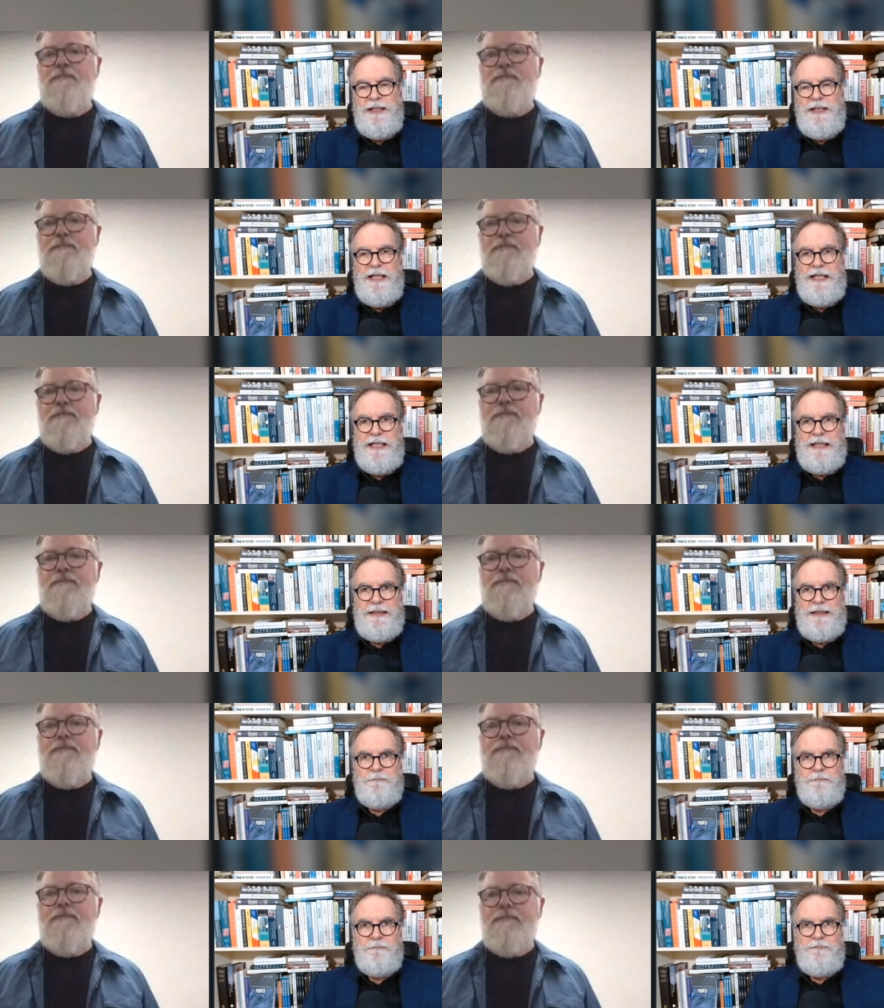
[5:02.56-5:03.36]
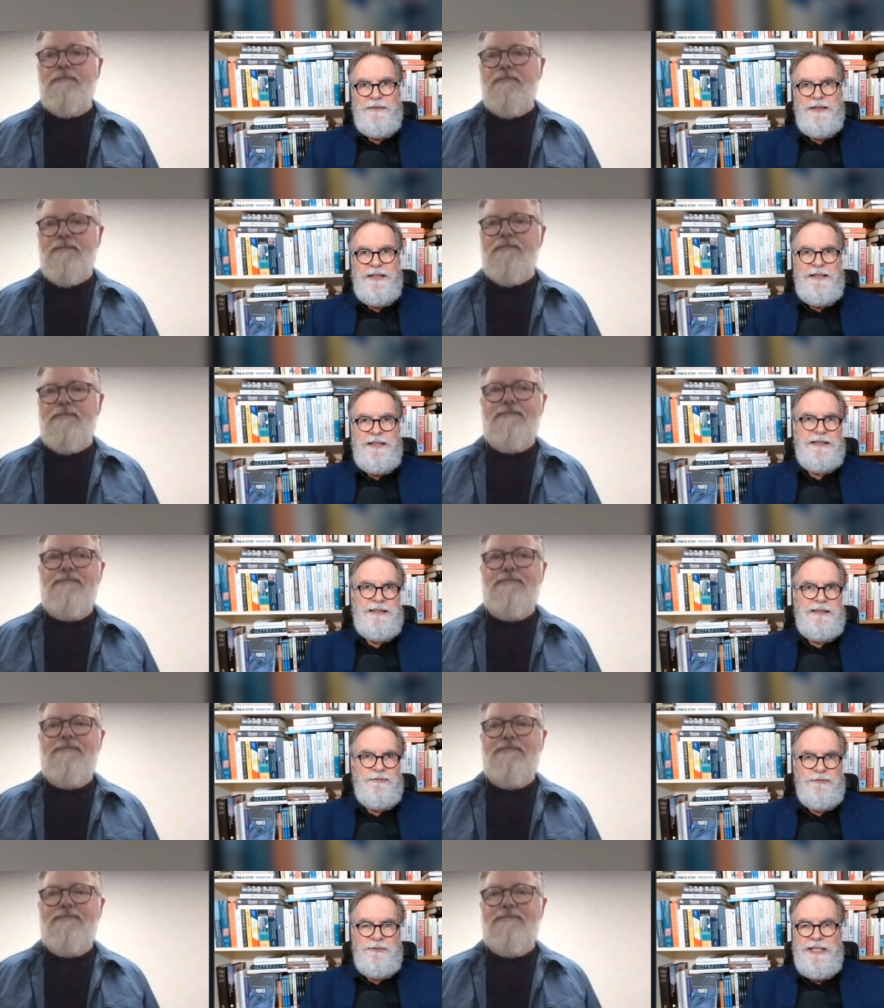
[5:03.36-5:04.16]
Speaker 1: Um,
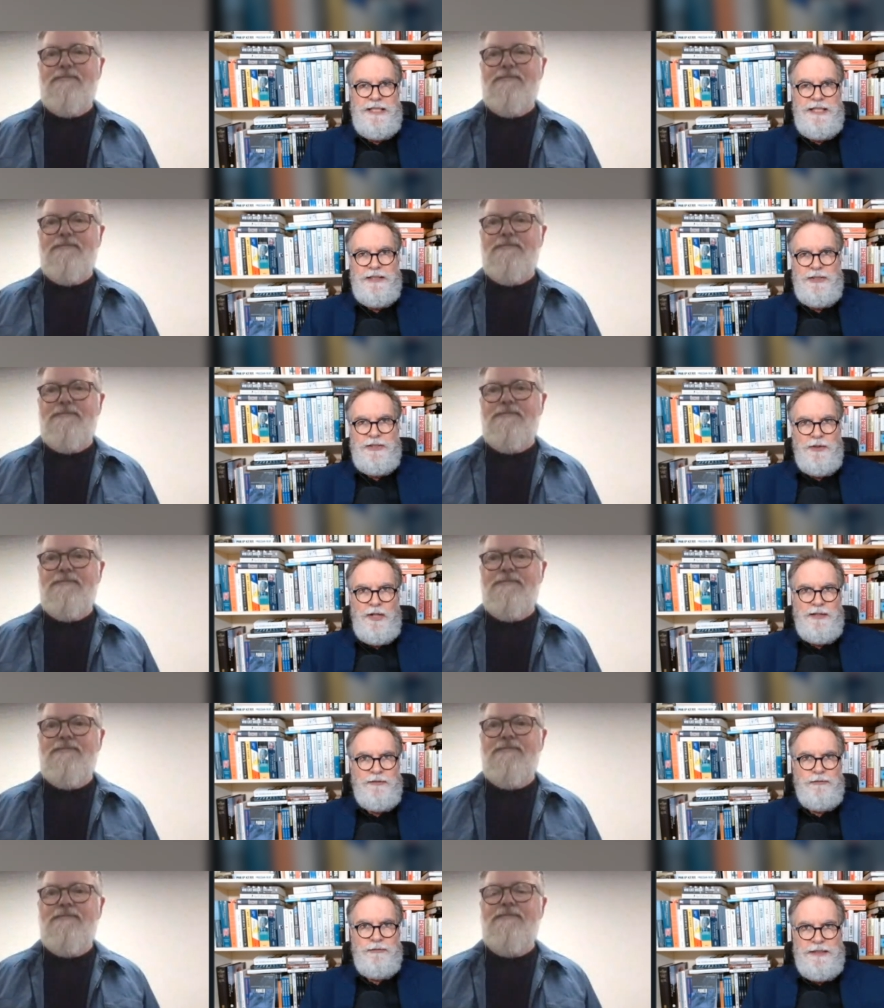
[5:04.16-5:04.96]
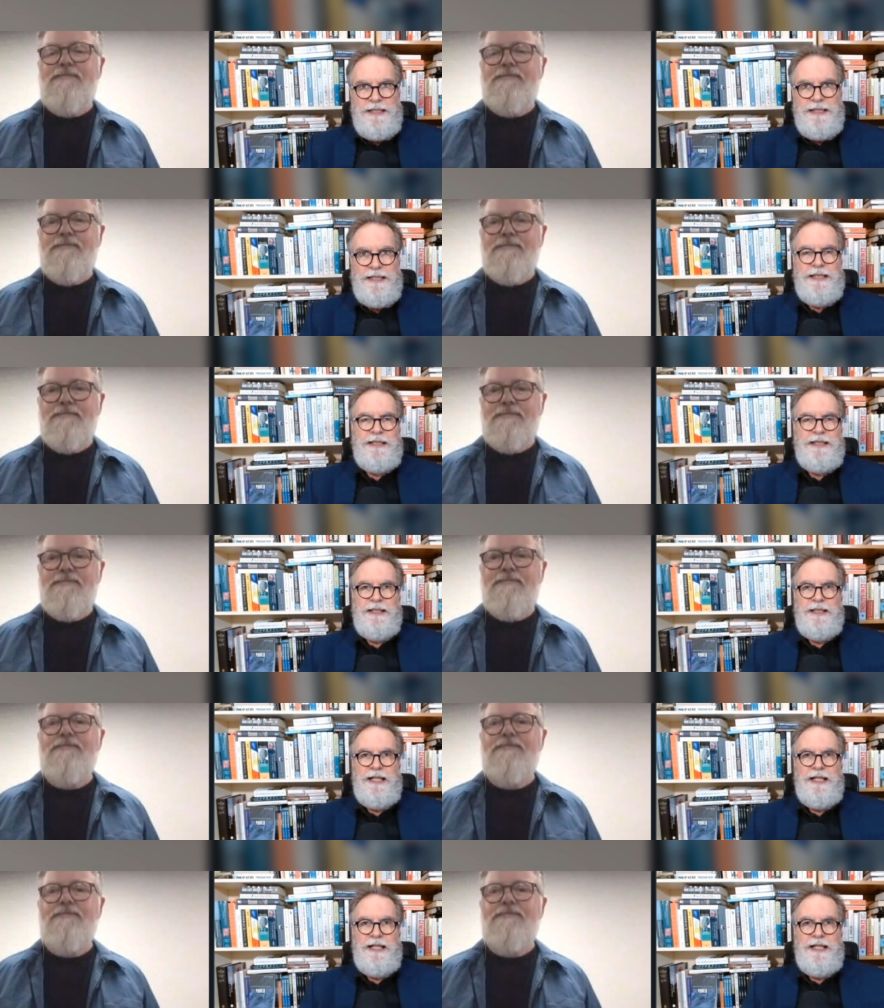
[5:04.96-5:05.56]
reading, do a lot of reading.